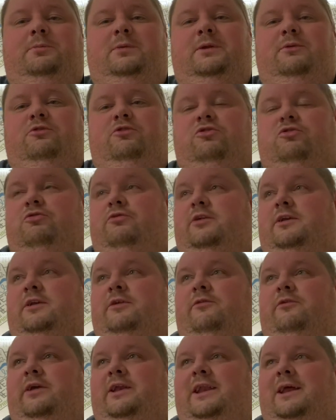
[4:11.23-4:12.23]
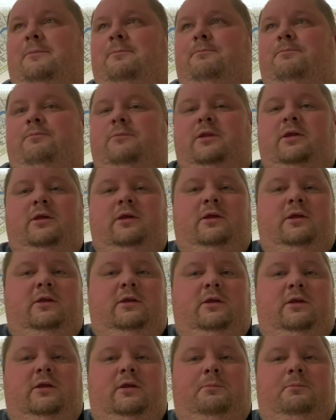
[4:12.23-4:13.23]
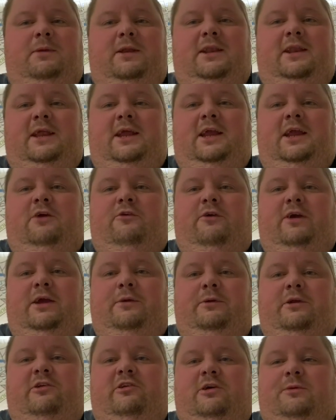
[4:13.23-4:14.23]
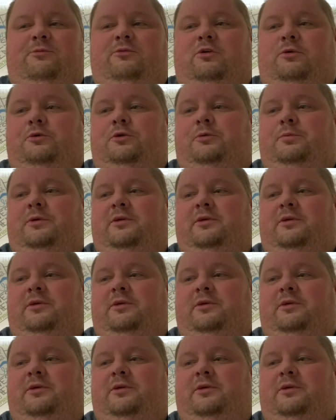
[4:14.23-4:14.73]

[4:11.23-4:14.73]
It was just really a bit nitty gritty with the jobs coming up.